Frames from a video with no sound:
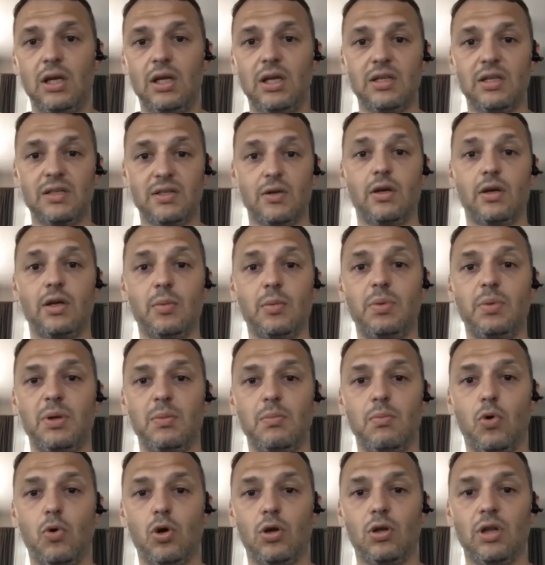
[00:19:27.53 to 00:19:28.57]
is going to be
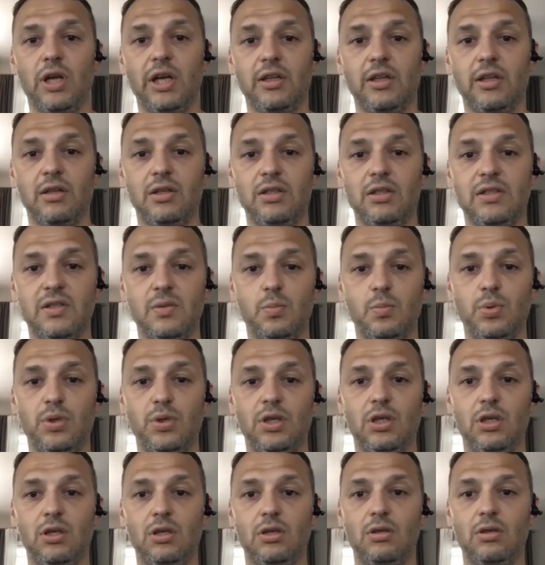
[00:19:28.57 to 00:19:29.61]
more likely to
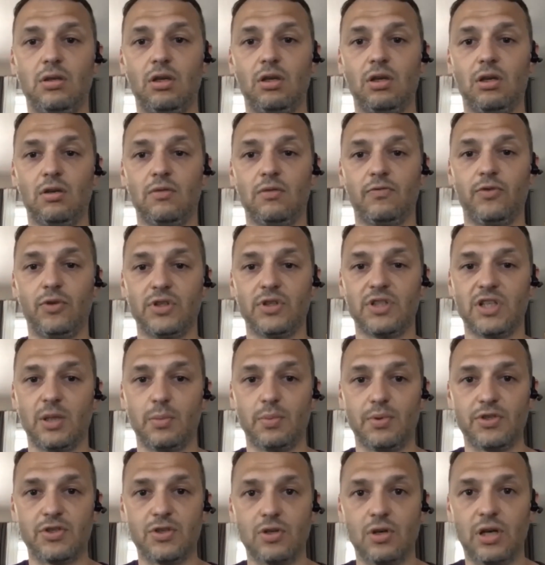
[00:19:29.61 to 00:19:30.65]
be, for
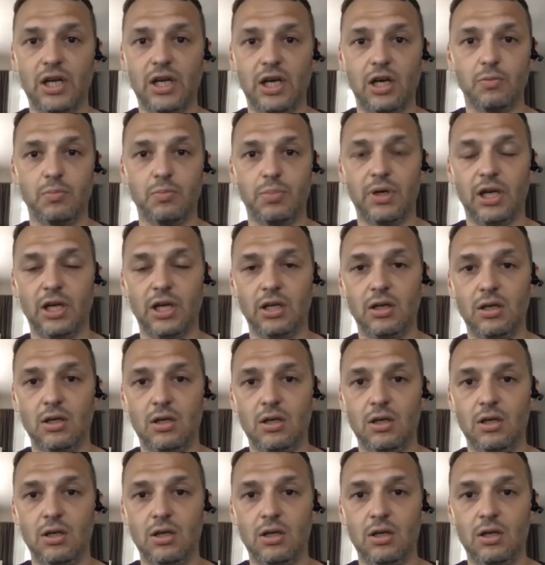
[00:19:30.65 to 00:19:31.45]
example, sought out by